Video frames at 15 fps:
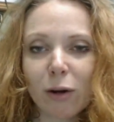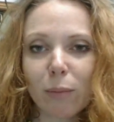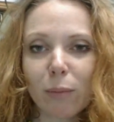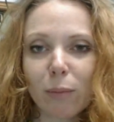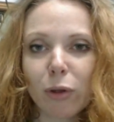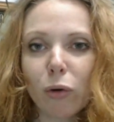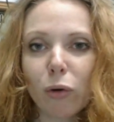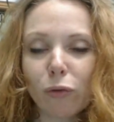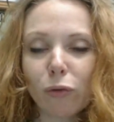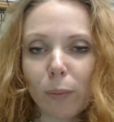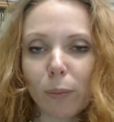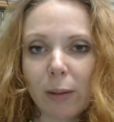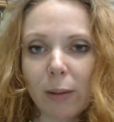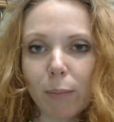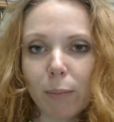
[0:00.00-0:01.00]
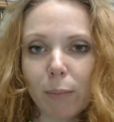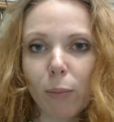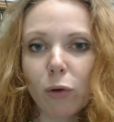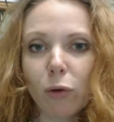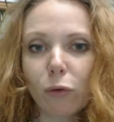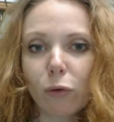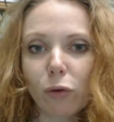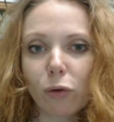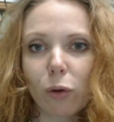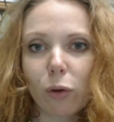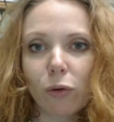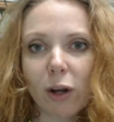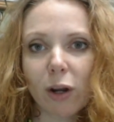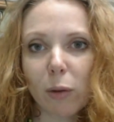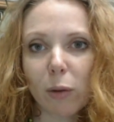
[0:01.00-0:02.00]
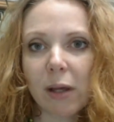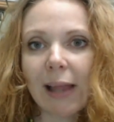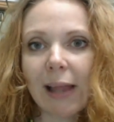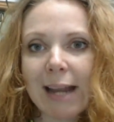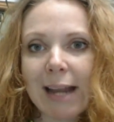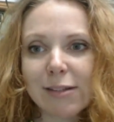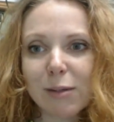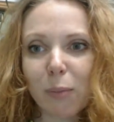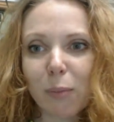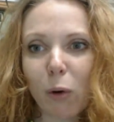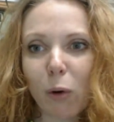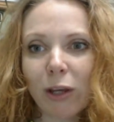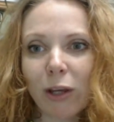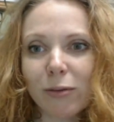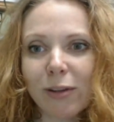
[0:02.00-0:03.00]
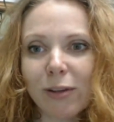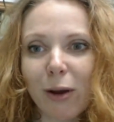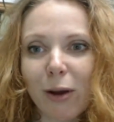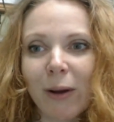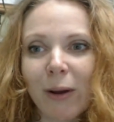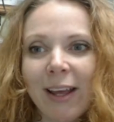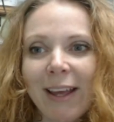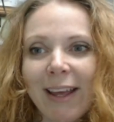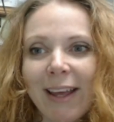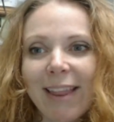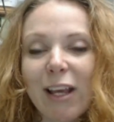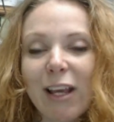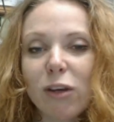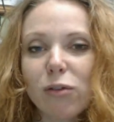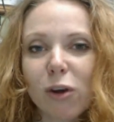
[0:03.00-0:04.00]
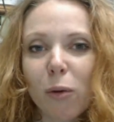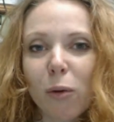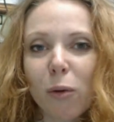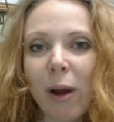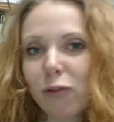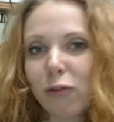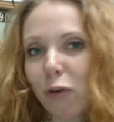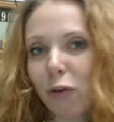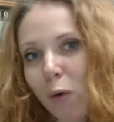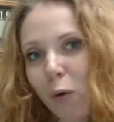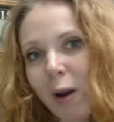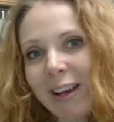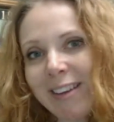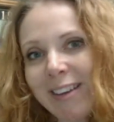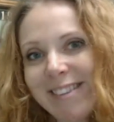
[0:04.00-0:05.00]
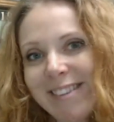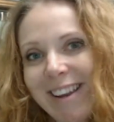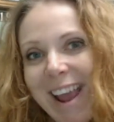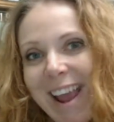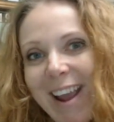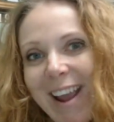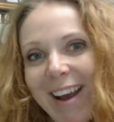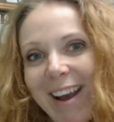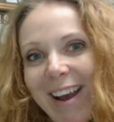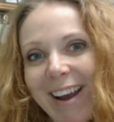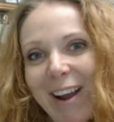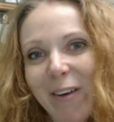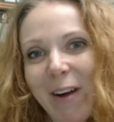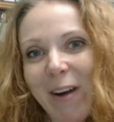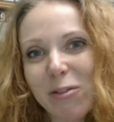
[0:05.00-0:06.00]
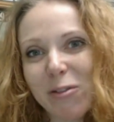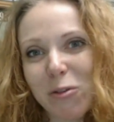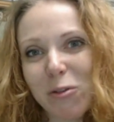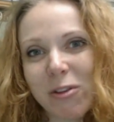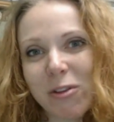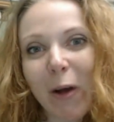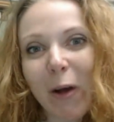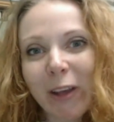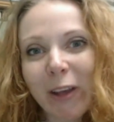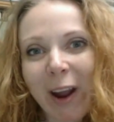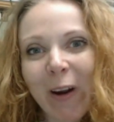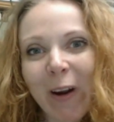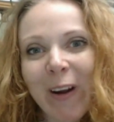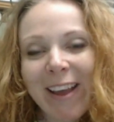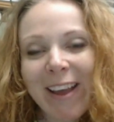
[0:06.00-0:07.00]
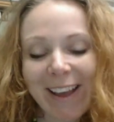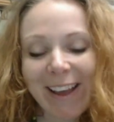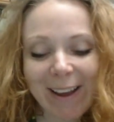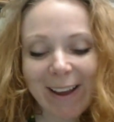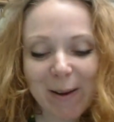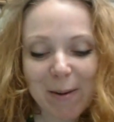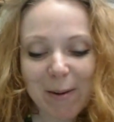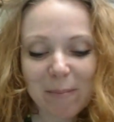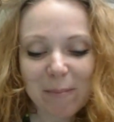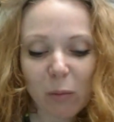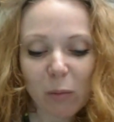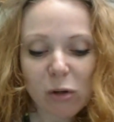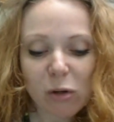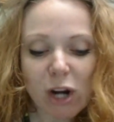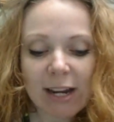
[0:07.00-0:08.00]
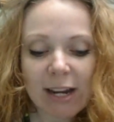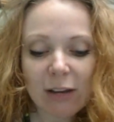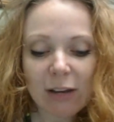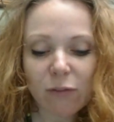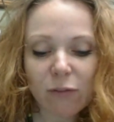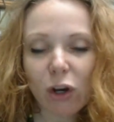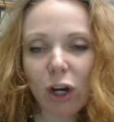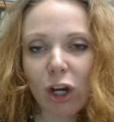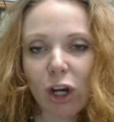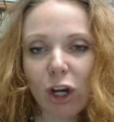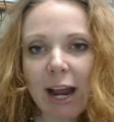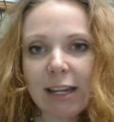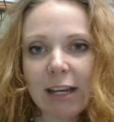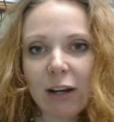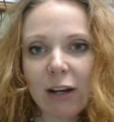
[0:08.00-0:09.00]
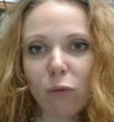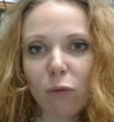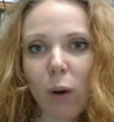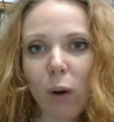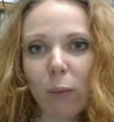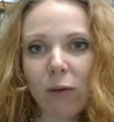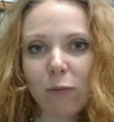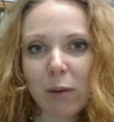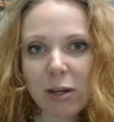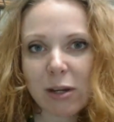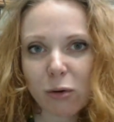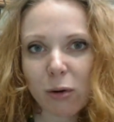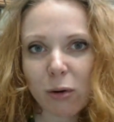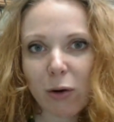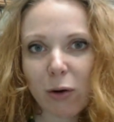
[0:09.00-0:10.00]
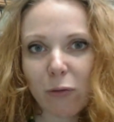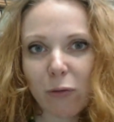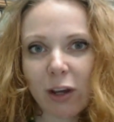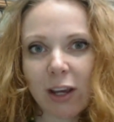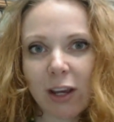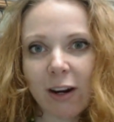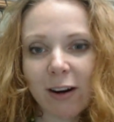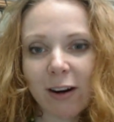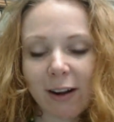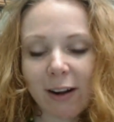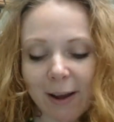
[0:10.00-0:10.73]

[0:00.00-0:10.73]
They're beautiful people, beautiful souls that'll be glad to support you. So thank you so much for joining us today at Grassroots Healthcare. We try to give you a good idea of what we've been doing over here.